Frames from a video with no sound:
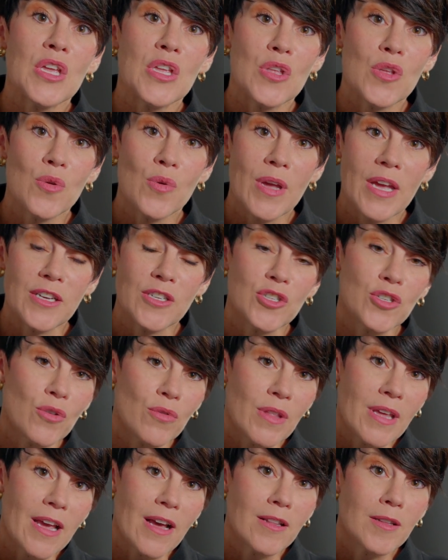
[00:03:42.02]
you can show
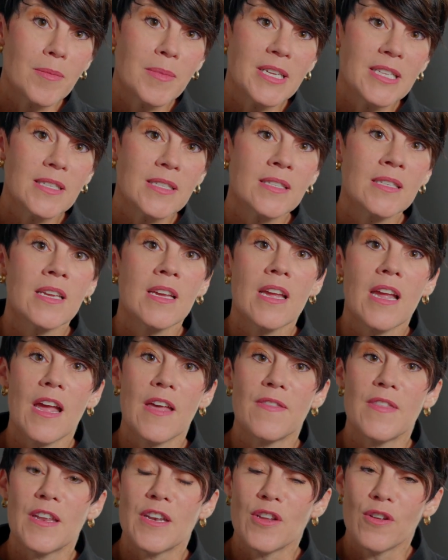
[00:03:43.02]
the elements
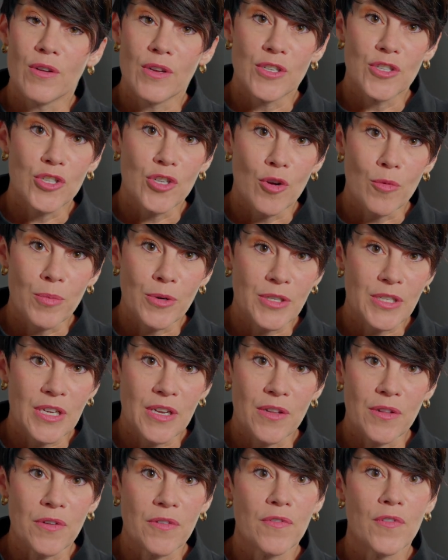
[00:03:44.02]
and then you can show
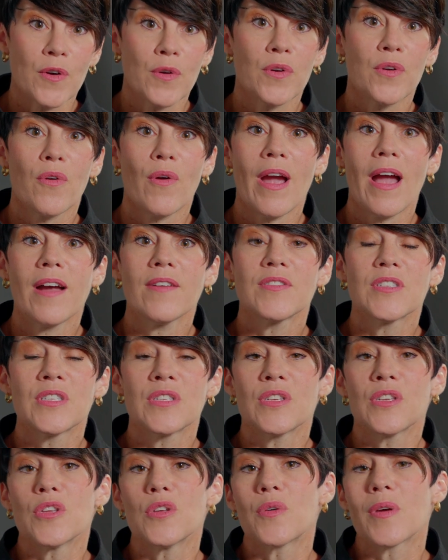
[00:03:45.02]
particular
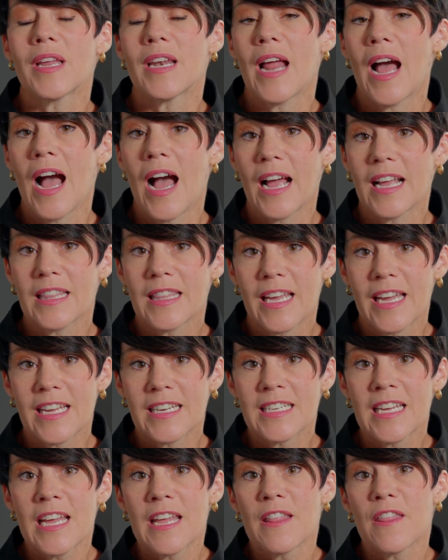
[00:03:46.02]
photographs. You can
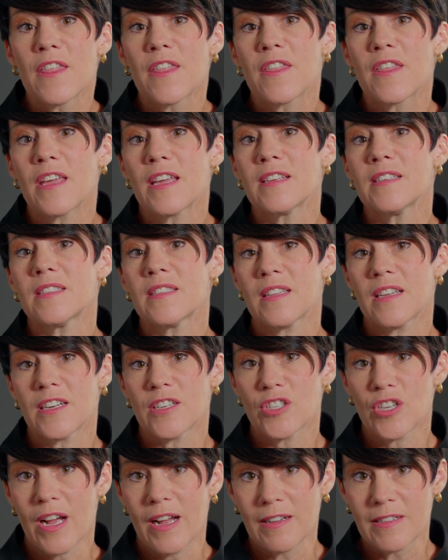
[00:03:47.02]
highlight things that a
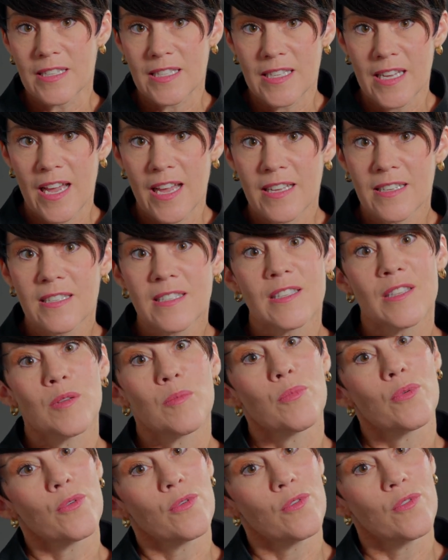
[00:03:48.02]
child says
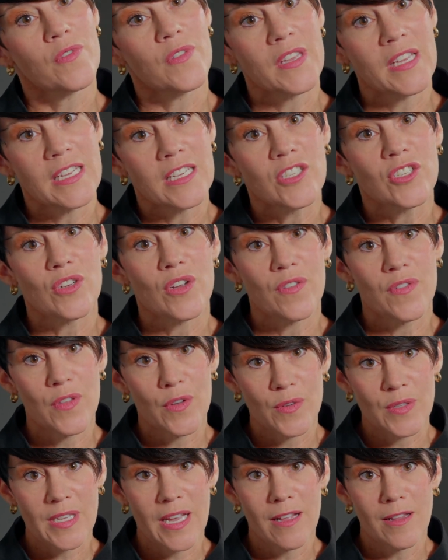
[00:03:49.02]
that prove each of
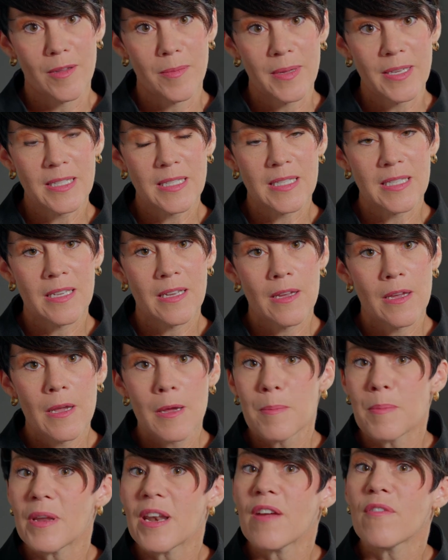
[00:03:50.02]
those elements.
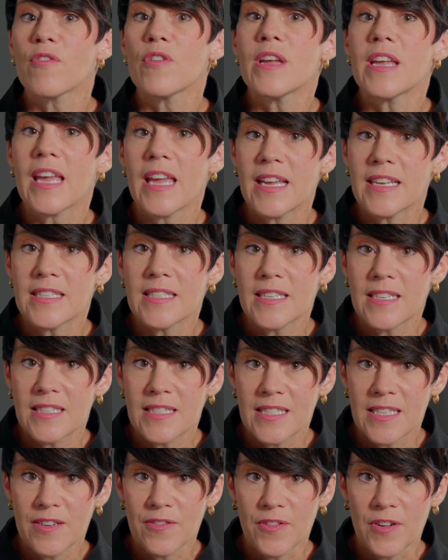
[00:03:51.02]
But every case
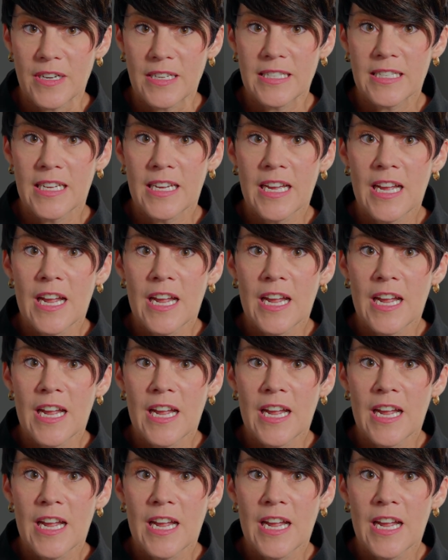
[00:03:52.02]
is different.